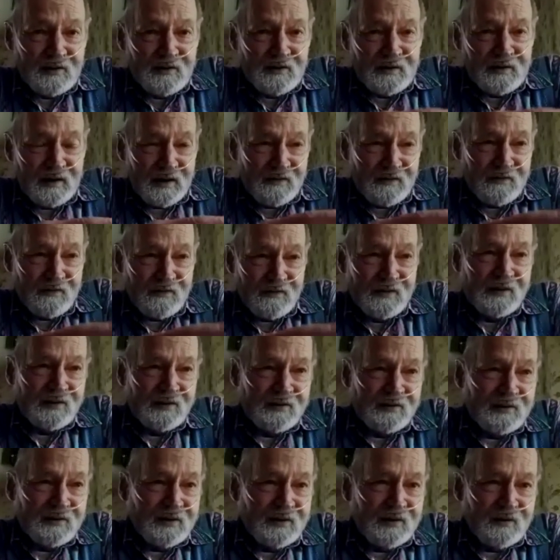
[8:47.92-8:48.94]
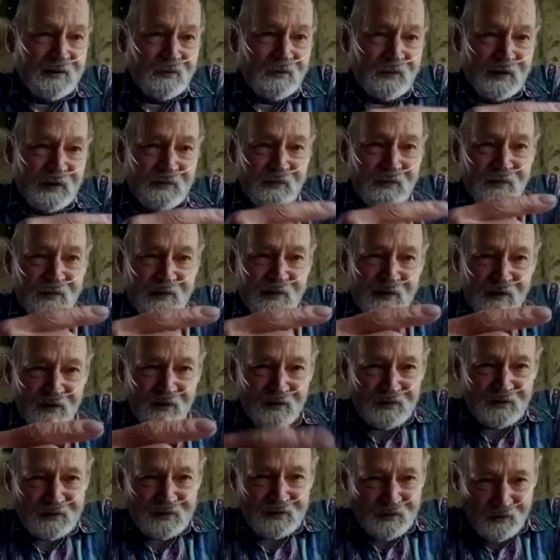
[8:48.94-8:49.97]
Every other year, we were the
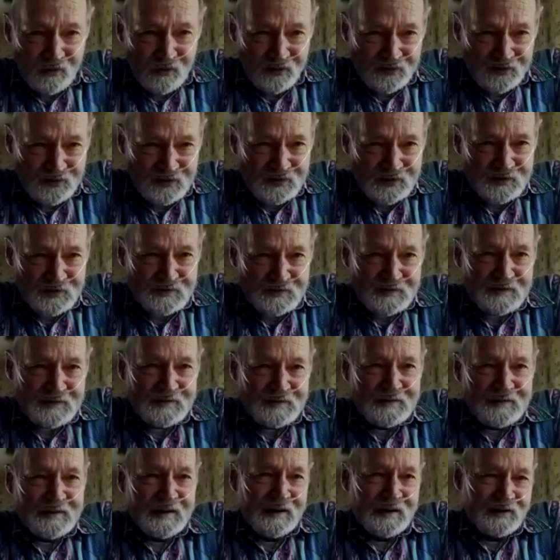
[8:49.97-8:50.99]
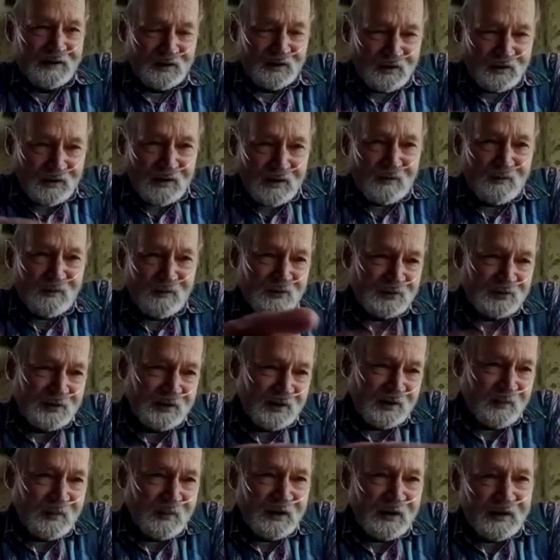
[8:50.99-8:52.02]
older ones, and Tom was a
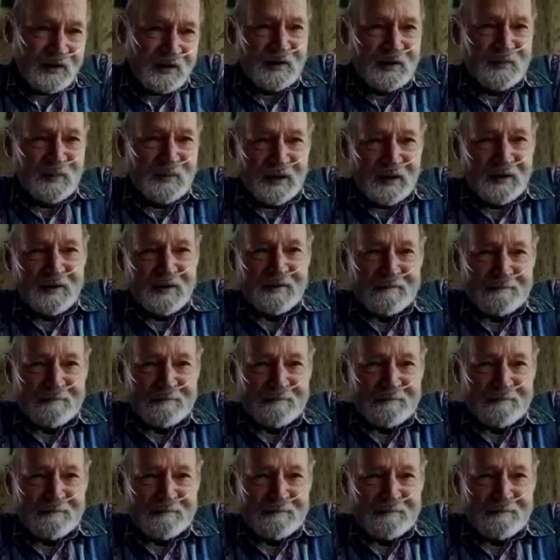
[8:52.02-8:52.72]
year behind me.